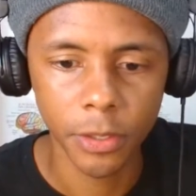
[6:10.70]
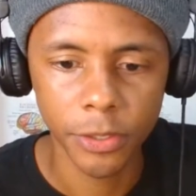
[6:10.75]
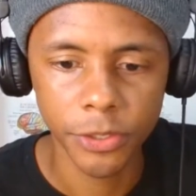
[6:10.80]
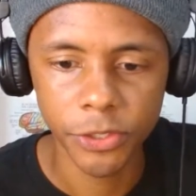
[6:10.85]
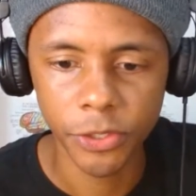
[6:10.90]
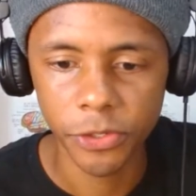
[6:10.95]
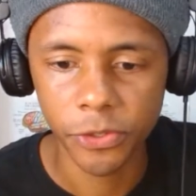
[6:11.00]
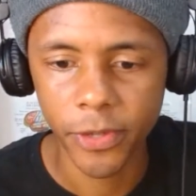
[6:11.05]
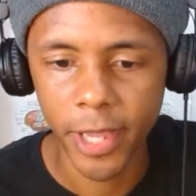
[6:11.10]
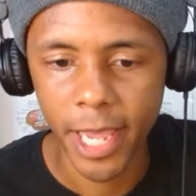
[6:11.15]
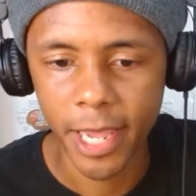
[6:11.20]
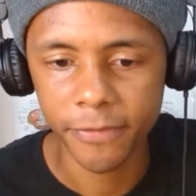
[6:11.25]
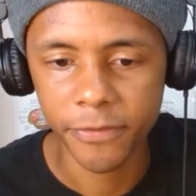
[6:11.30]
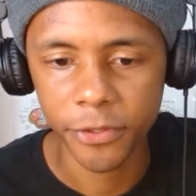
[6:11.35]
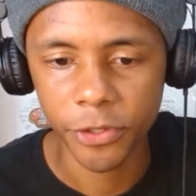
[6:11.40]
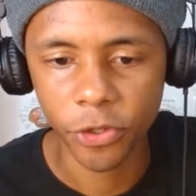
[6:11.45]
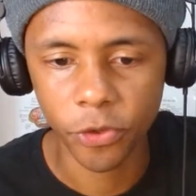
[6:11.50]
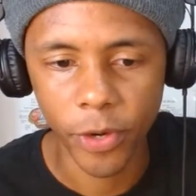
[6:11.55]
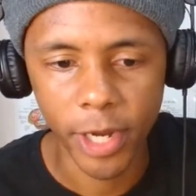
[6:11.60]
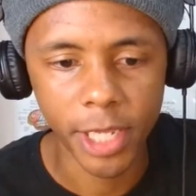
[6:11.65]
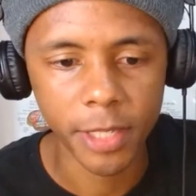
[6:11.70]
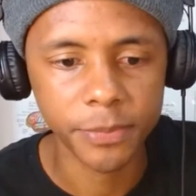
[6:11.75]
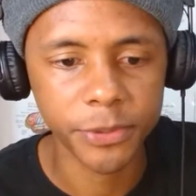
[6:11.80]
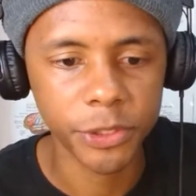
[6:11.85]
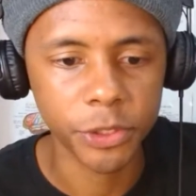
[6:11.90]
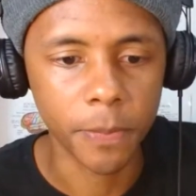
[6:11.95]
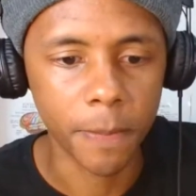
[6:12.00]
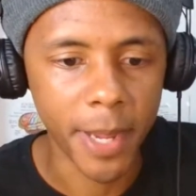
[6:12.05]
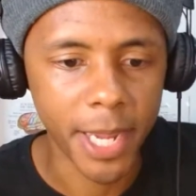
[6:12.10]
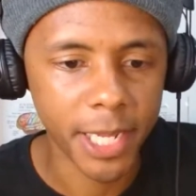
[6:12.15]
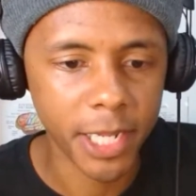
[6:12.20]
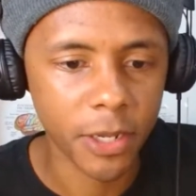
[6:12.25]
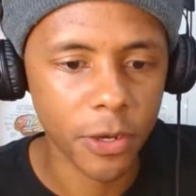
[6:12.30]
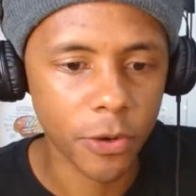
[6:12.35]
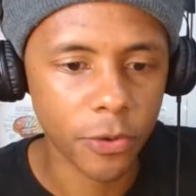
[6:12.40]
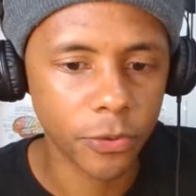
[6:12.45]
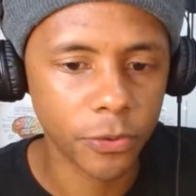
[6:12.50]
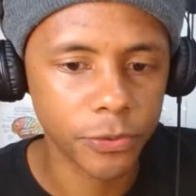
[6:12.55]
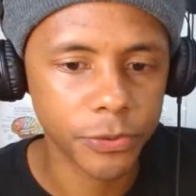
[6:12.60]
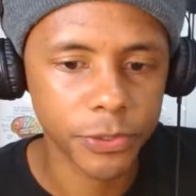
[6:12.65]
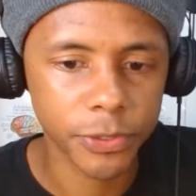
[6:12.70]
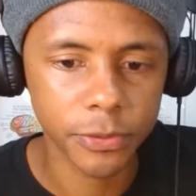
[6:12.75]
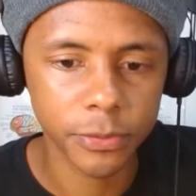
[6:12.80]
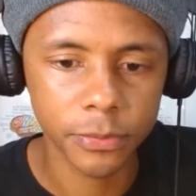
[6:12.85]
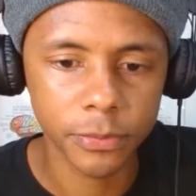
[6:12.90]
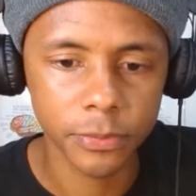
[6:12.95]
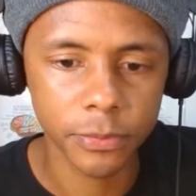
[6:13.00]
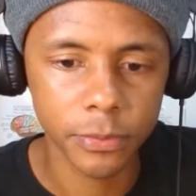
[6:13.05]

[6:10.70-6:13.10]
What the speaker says: So you have your grapes, your mangoes,